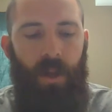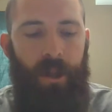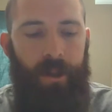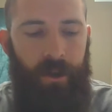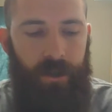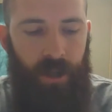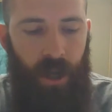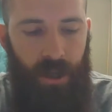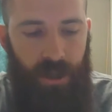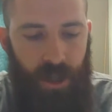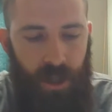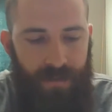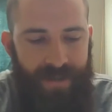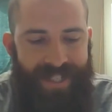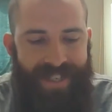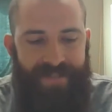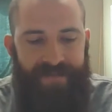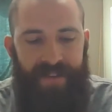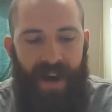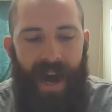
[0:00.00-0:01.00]
There's also
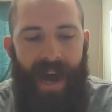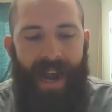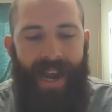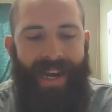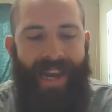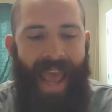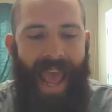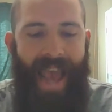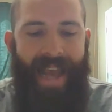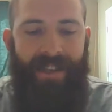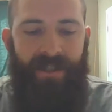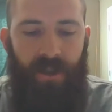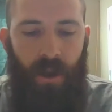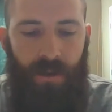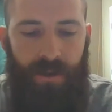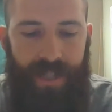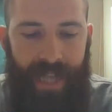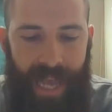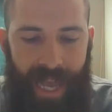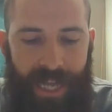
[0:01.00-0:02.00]
divine
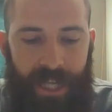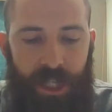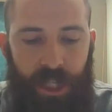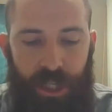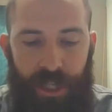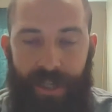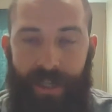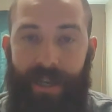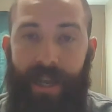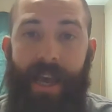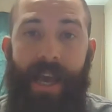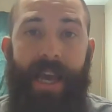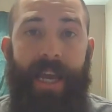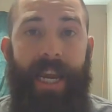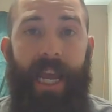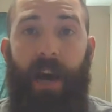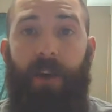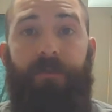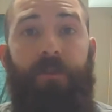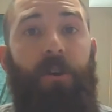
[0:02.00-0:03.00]
exaltation.
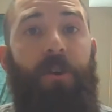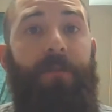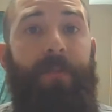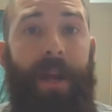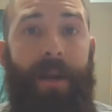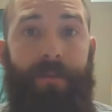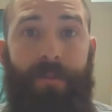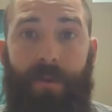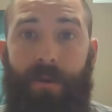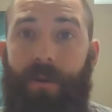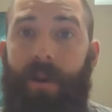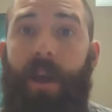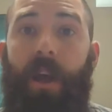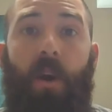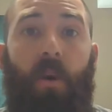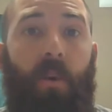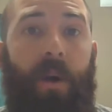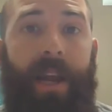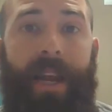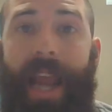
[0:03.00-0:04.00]
Now, if you remember,
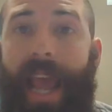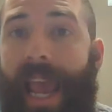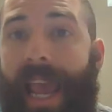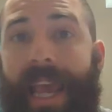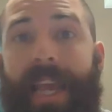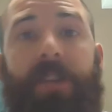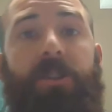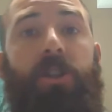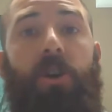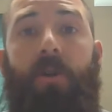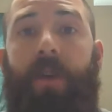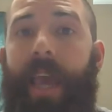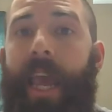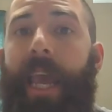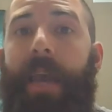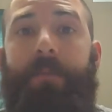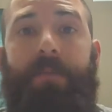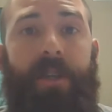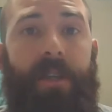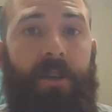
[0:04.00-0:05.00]
when an angel
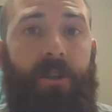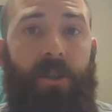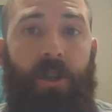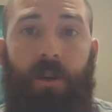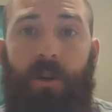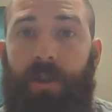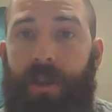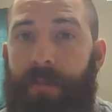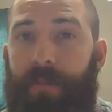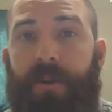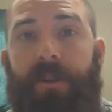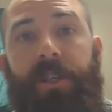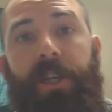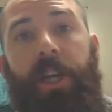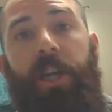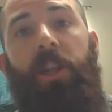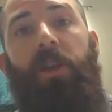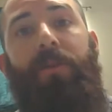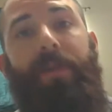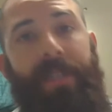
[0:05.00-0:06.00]
came to this earth, and
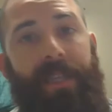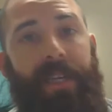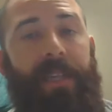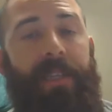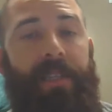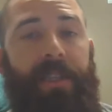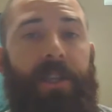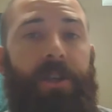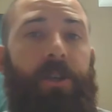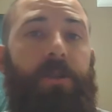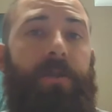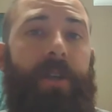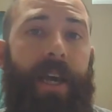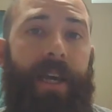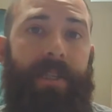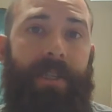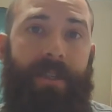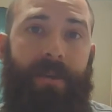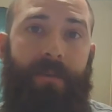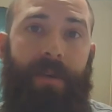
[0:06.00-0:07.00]
particularly we see this in the New
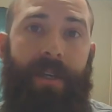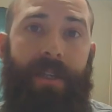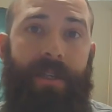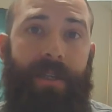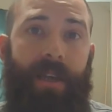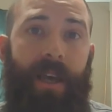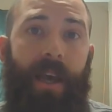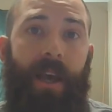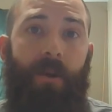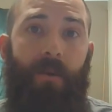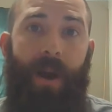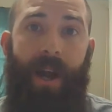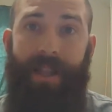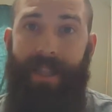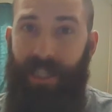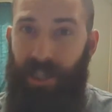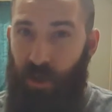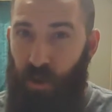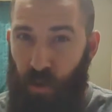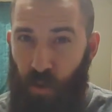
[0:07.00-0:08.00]
Testament, right, in
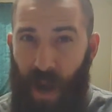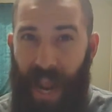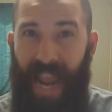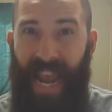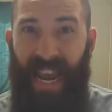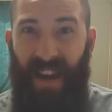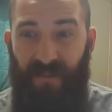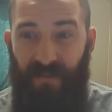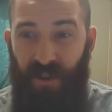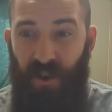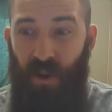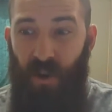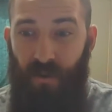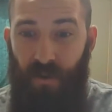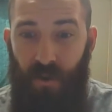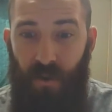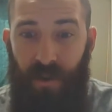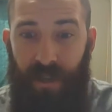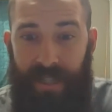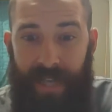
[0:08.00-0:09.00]
this grand view of
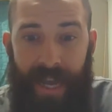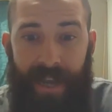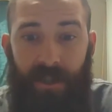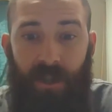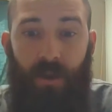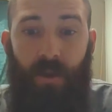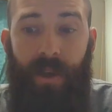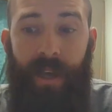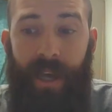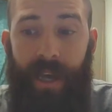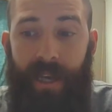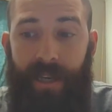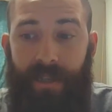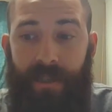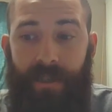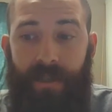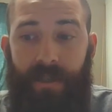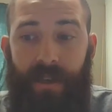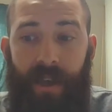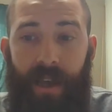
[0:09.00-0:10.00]
who this angel
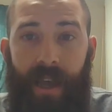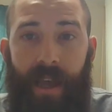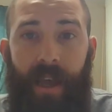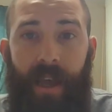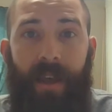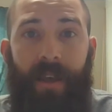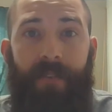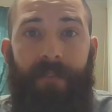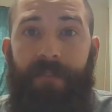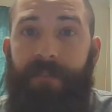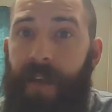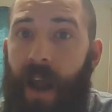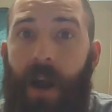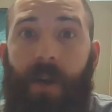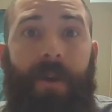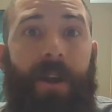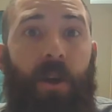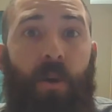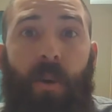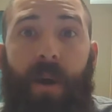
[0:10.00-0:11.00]
is,
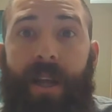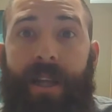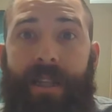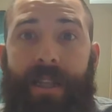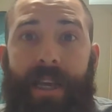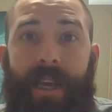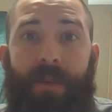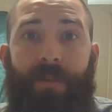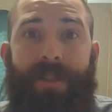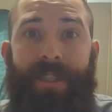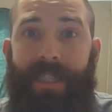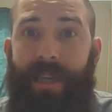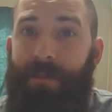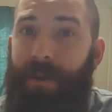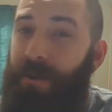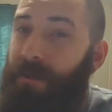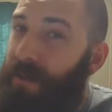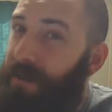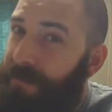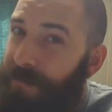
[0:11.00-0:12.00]
very quickly, when
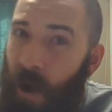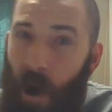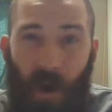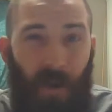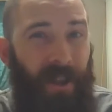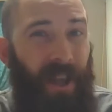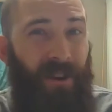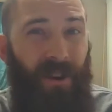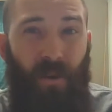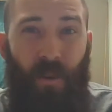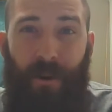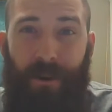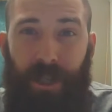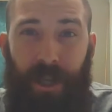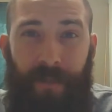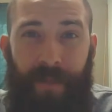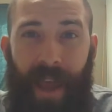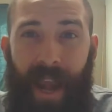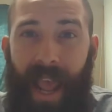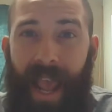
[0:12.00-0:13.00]
somebody would fall down to
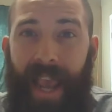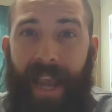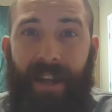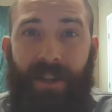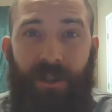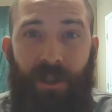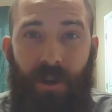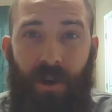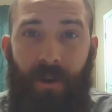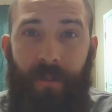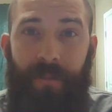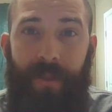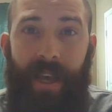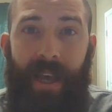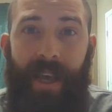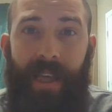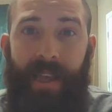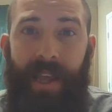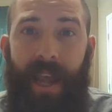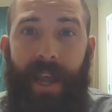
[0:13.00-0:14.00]
worship that angel,
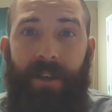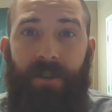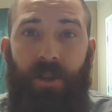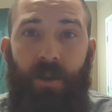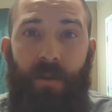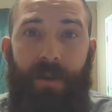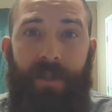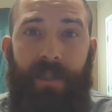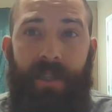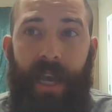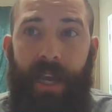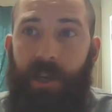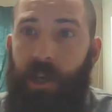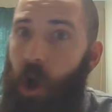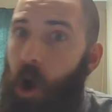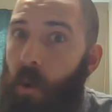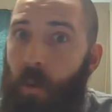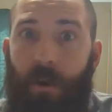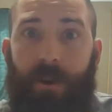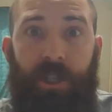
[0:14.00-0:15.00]
the angel would say,
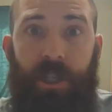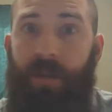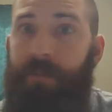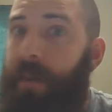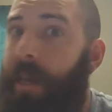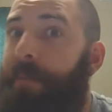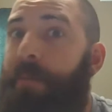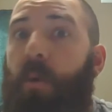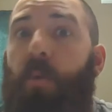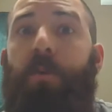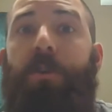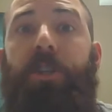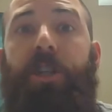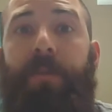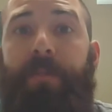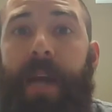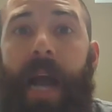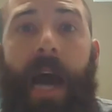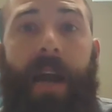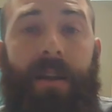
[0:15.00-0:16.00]
"Don't worship me, but
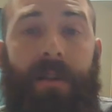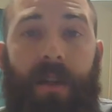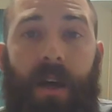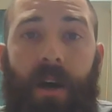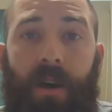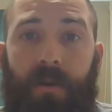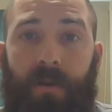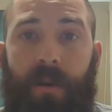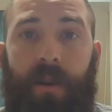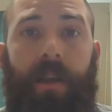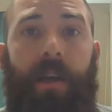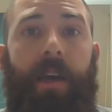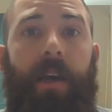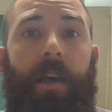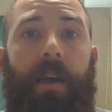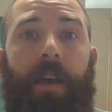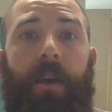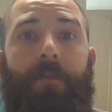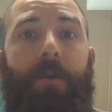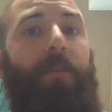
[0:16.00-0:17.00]
worship God alone."
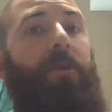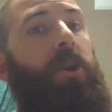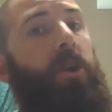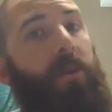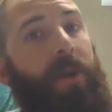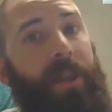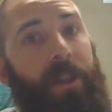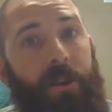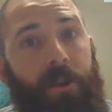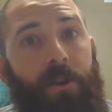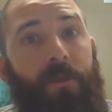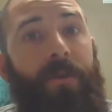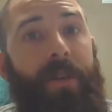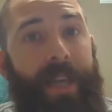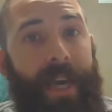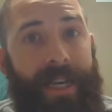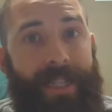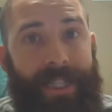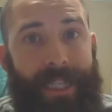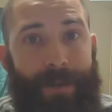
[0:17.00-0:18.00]
But when you read the New
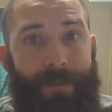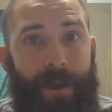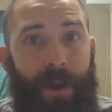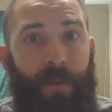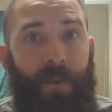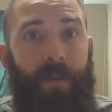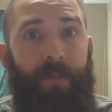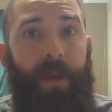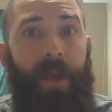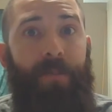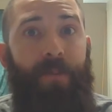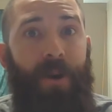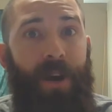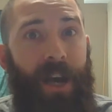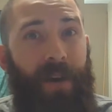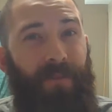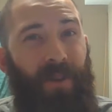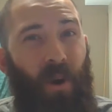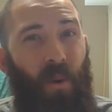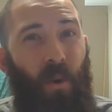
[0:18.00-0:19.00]
Testament, when people
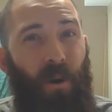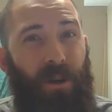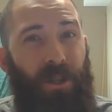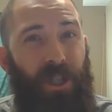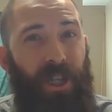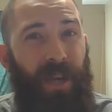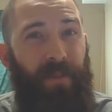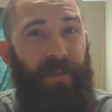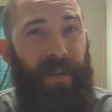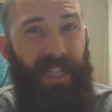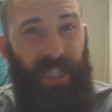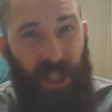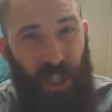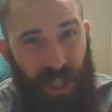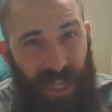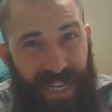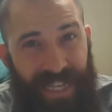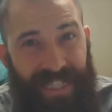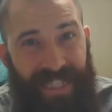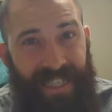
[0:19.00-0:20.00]
come to worship
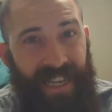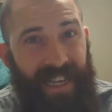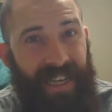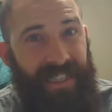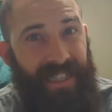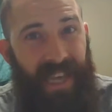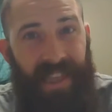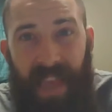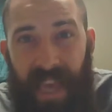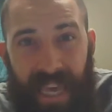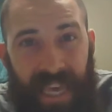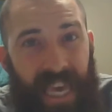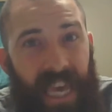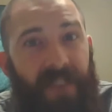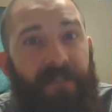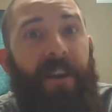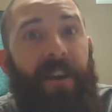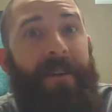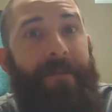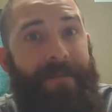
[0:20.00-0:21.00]
Jesus and they
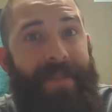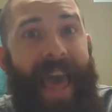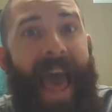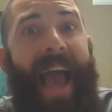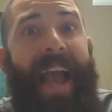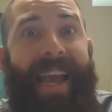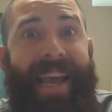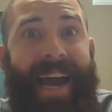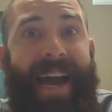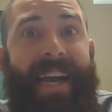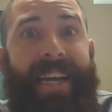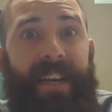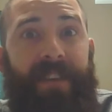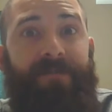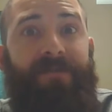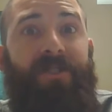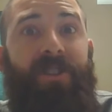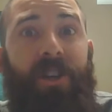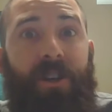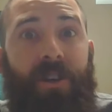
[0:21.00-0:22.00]
give him that kind
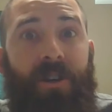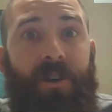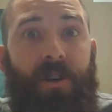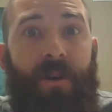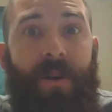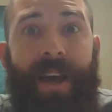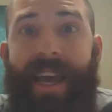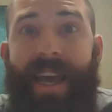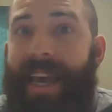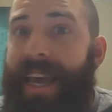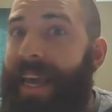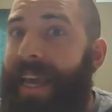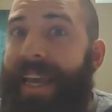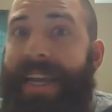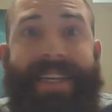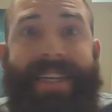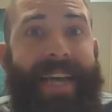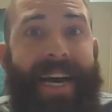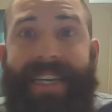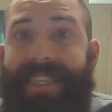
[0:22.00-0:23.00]
of due,
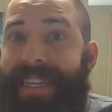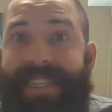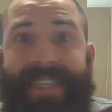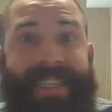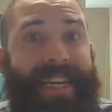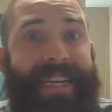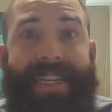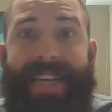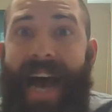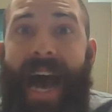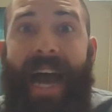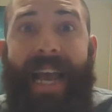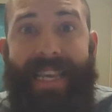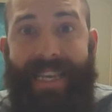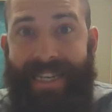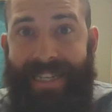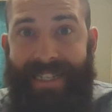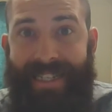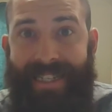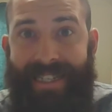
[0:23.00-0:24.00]
he doesn't deny
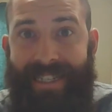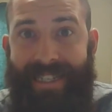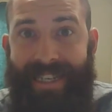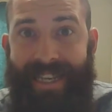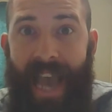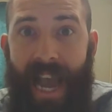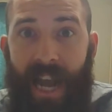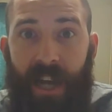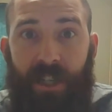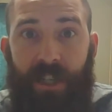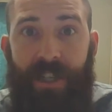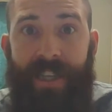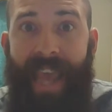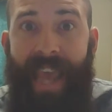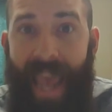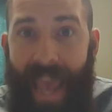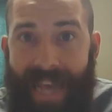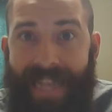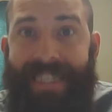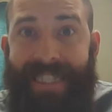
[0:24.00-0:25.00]
it. He
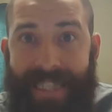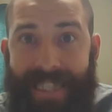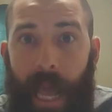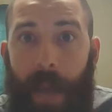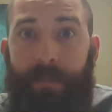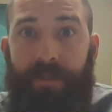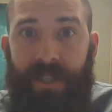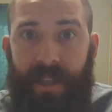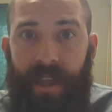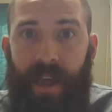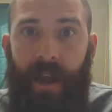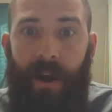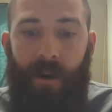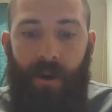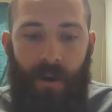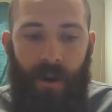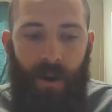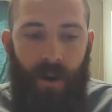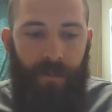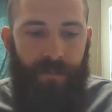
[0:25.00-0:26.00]
actually accepts
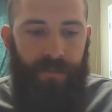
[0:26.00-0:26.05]
their